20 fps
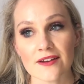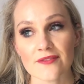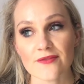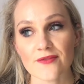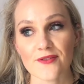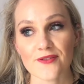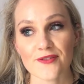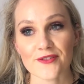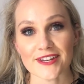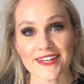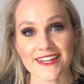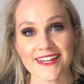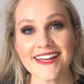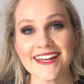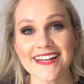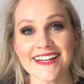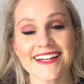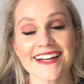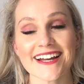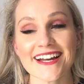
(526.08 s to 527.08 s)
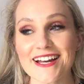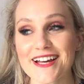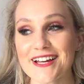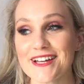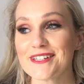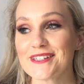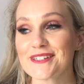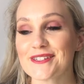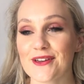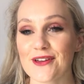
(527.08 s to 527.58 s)
for free.
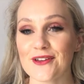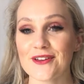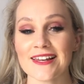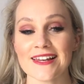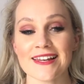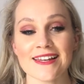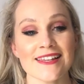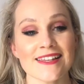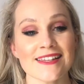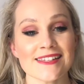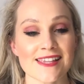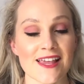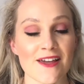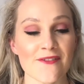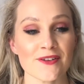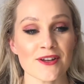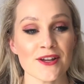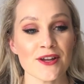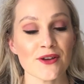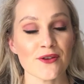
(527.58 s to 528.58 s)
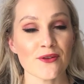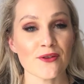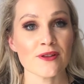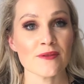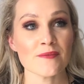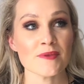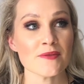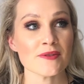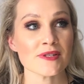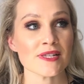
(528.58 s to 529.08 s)
So clearly the South African girl
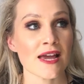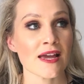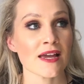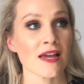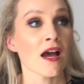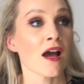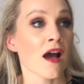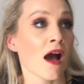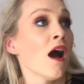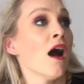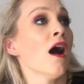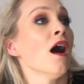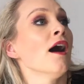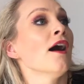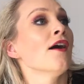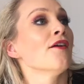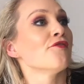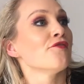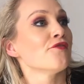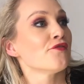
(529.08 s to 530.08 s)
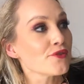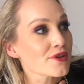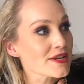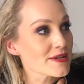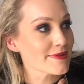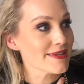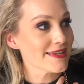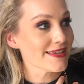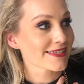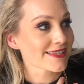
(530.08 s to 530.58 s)
in me was like,
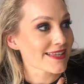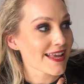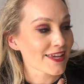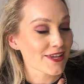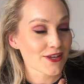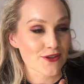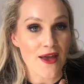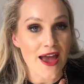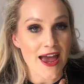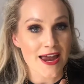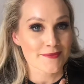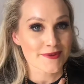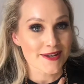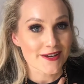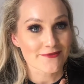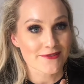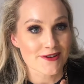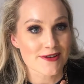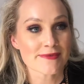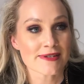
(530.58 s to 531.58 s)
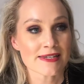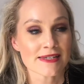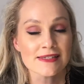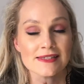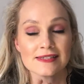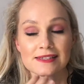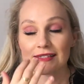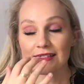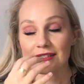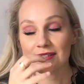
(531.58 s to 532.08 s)
freebies, like, you had me at
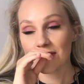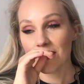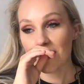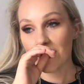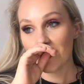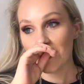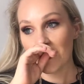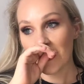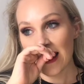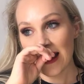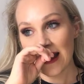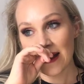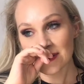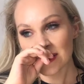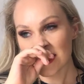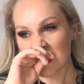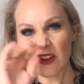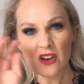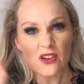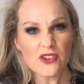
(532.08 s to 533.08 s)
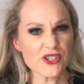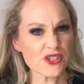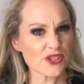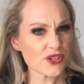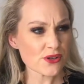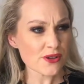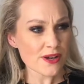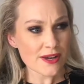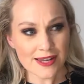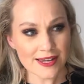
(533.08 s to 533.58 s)
freebies. So I was like, yeah,
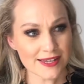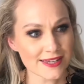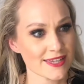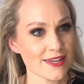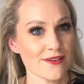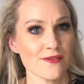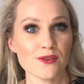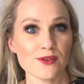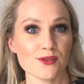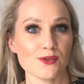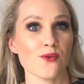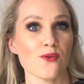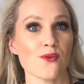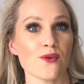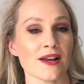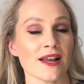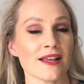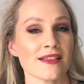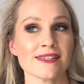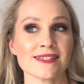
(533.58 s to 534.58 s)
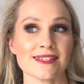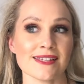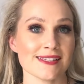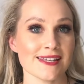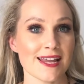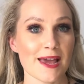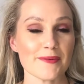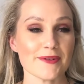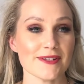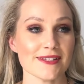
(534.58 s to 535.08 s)
sure, like, give you a talk. Like, this doesn't
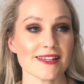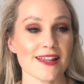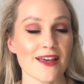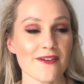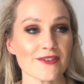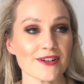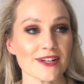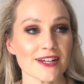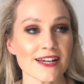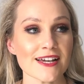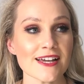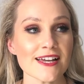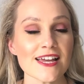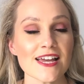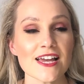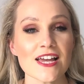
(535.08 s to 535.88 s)
happen in South Africa.